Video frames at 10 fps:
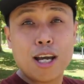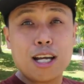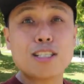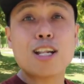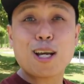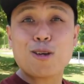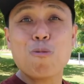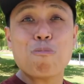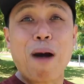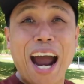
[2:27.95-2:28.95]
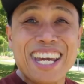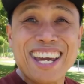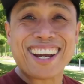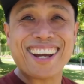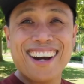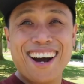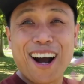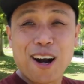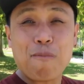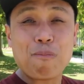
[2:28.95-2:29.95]
It's like you buying
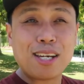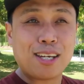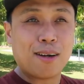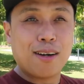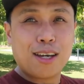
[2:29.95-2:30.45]
a company.